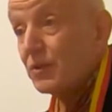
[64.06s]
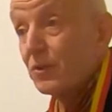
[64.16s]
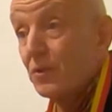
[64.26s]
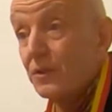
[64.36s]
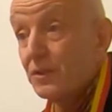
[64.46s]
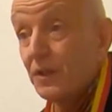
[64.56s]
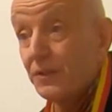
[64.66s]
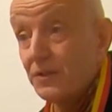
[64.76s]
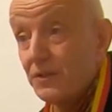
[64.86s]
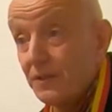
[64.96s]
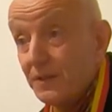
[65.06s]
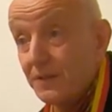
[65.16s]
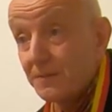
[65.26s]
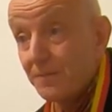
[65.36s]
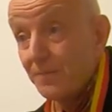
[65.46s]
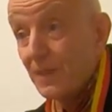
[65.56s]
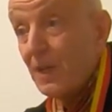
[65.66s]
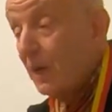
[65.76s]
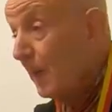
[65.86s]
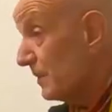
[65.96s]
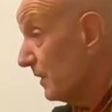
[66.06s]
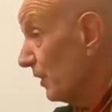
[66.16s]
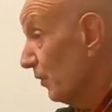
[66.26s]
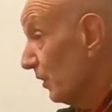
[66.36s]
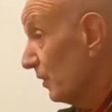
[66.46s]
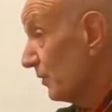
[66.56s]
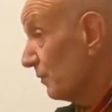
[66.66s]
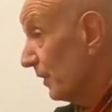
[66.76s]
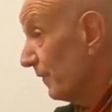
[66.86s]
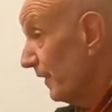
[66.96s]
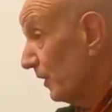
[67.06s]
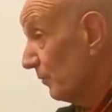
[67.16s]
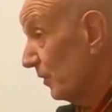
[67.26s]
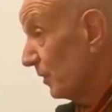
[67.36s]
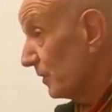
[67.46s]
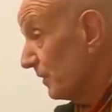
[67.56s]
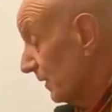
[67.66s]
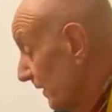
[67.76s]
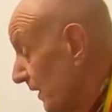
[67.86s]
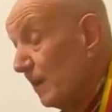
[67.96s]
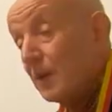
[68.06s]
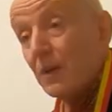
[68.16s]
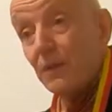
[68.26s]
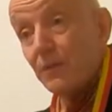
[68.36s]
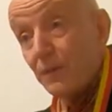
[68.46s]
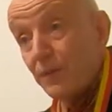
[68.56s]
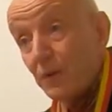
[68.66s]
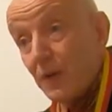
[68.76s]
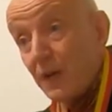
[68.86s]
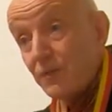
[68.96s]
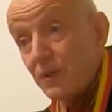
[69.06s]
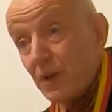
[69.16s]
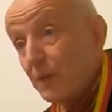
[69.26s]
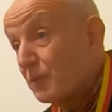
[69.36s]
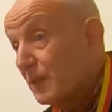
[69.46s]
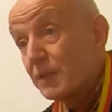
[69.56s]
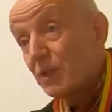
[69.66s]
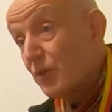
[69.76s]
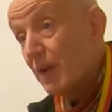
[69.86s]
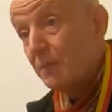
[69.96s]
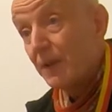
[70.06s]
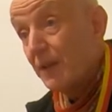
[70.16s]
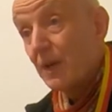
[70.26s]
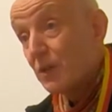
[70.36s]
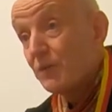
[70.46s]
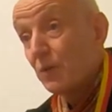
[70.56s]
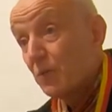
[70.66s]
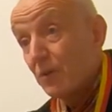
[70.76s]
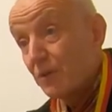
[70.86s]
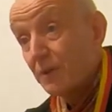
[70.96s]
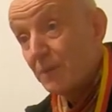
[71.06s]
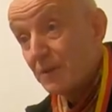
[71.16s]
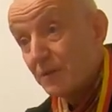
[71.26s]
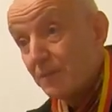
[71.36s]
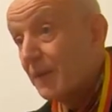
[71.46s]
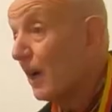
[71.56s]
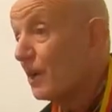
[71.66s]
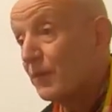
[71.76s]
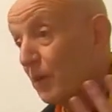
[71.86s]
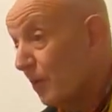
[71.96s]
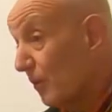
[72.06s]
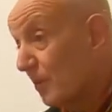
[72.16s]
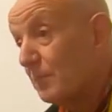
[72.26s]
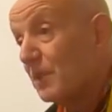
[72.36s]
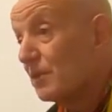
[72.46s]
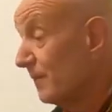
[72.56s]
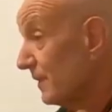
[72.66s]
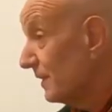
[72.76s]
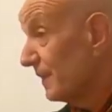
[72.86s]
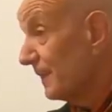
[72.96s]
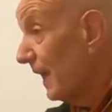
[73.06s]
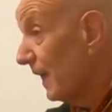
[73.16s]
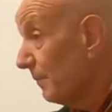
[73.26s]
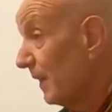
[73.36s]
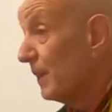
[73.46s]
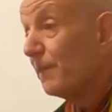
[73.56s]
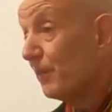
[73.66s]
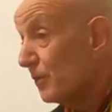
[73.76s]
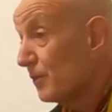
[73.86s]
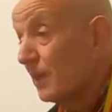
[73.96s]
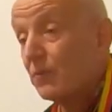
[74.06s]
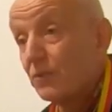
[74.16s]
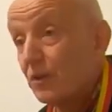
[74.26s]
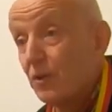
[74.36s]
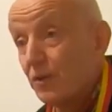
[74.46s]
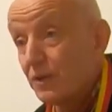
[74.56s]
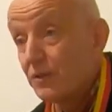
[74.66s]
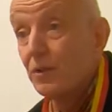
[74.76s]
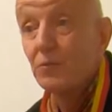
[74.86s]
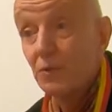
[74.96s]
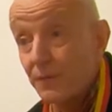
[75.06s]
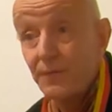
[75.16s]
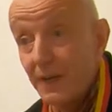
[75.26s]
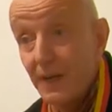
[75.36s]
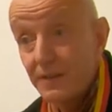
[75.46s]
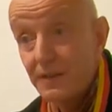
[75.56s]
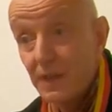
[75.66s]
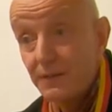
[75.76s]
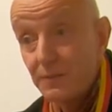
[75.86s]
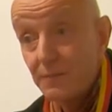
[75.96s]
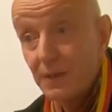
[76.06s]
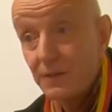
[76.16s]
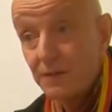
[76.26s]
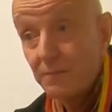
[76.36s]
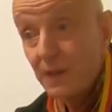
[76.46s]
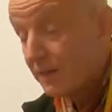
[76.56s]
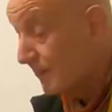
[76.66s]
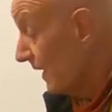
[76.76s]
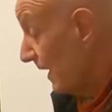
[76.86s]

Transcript: School of Scottish Studies. Leslie Quirk, who was one of the field workers for the Folklife Survey, was actually trained by the Irish Folklore Commission. The Irish Folklore Commission visited the Isle of Man. Their first sound recordings done were of the last native speakers of Manx.